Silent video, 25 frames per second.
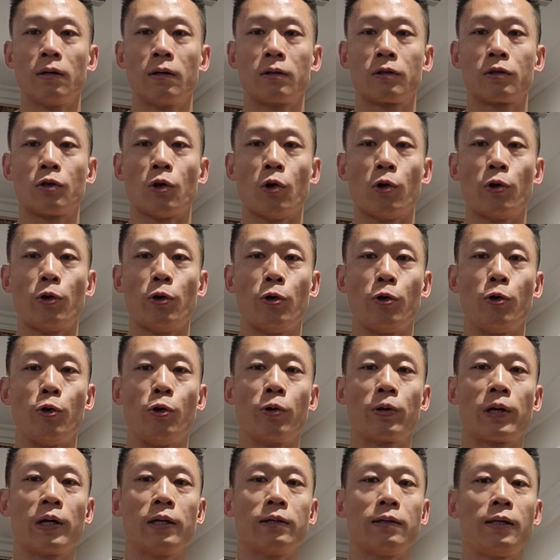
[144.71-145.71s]
So you,
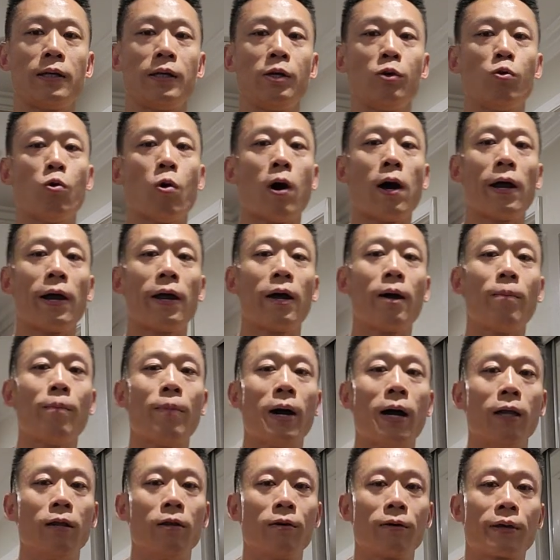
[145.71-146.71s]
you could see who I am
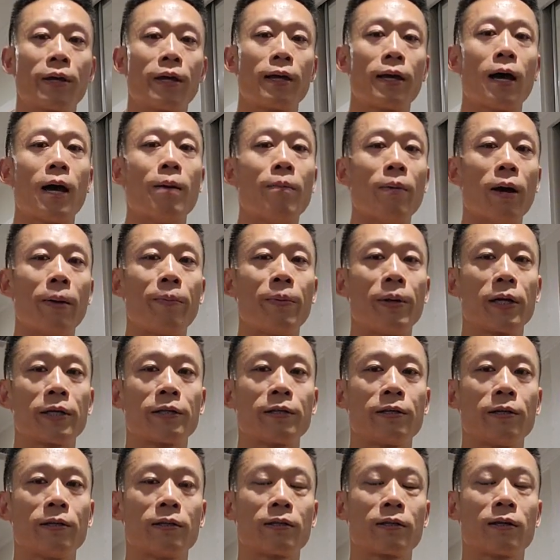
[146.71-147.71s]
by looking at my
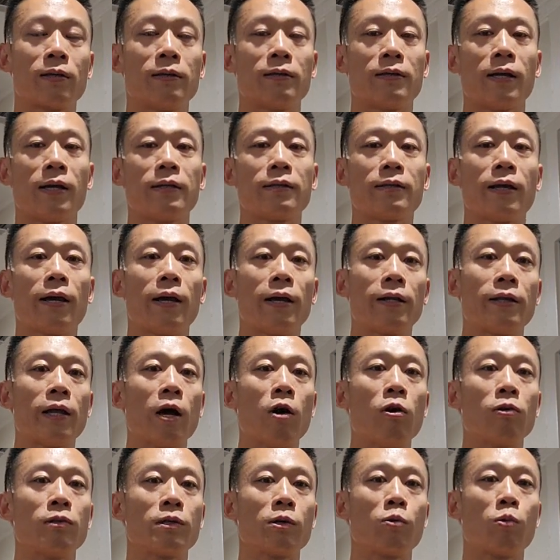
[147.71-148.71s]
pictures because they say a
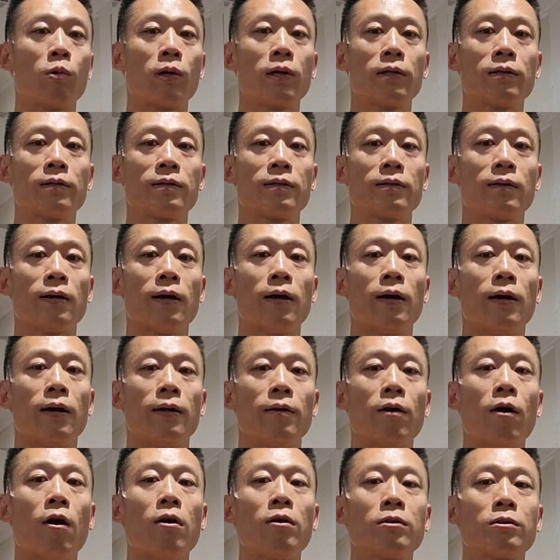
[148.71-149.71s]
thousand words.
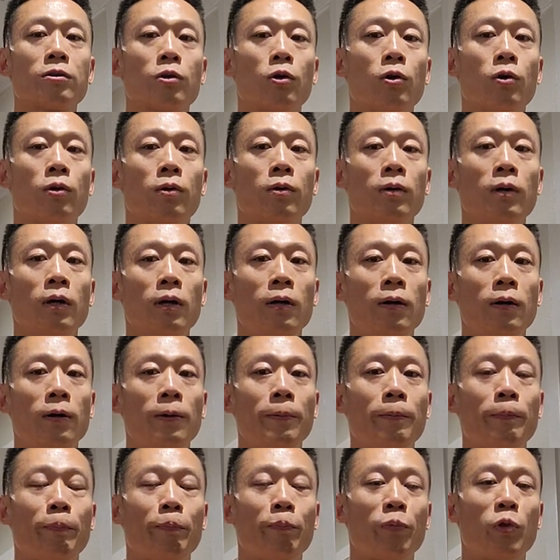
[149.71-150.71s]
And also,
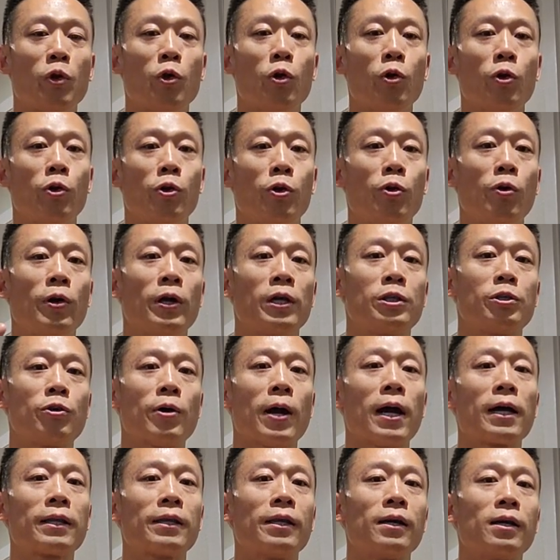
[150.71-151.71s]
you're, you're
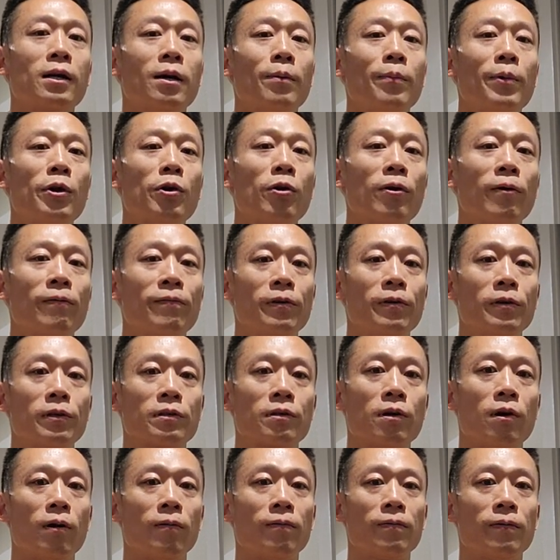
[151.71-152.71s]
attracting a mirror of
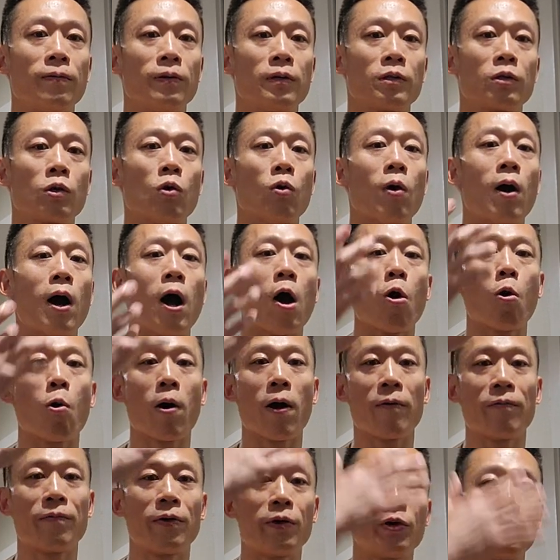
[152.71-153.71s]
yourself. So
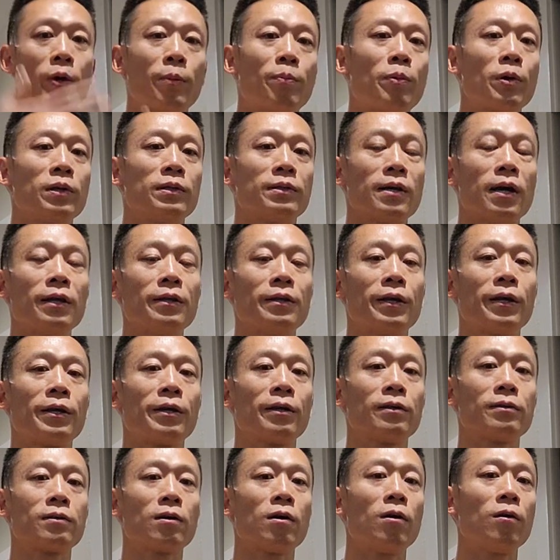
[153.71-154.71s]
however you're presenting
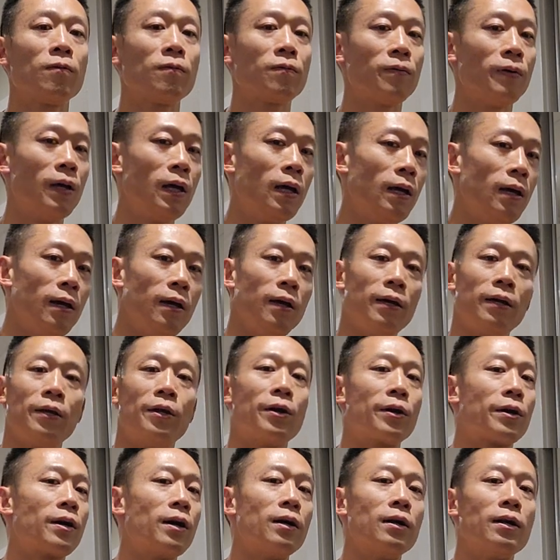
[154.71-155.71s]
yourself,
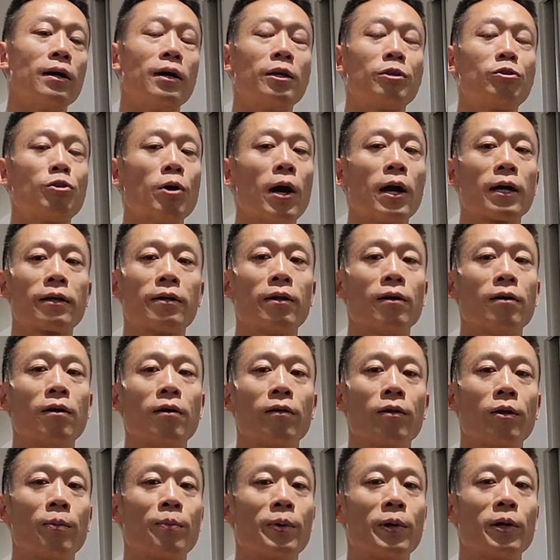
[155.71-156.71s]
you're going to attract
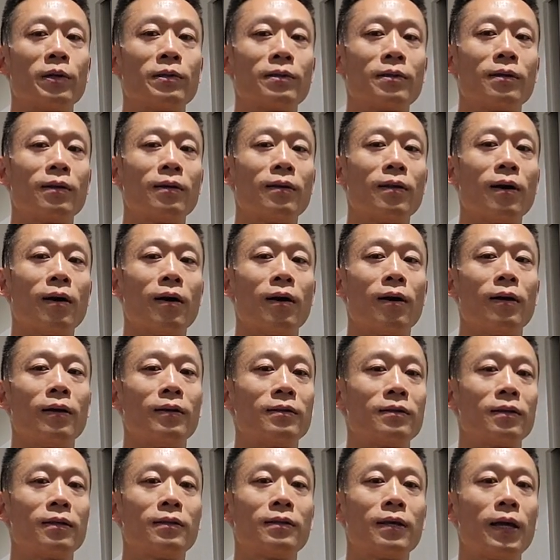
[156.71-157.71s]
another person that
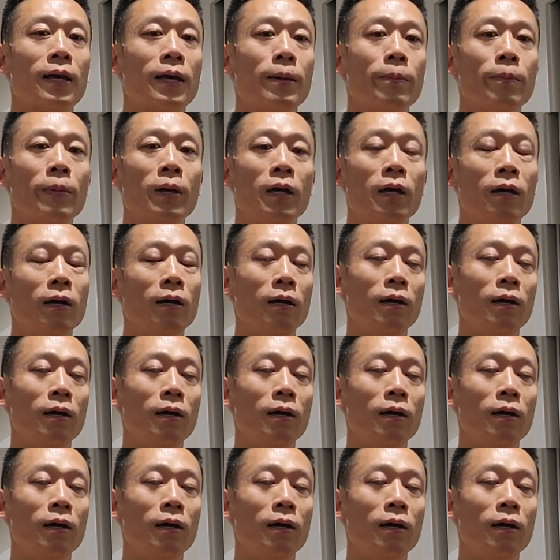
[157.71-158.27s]
is the same.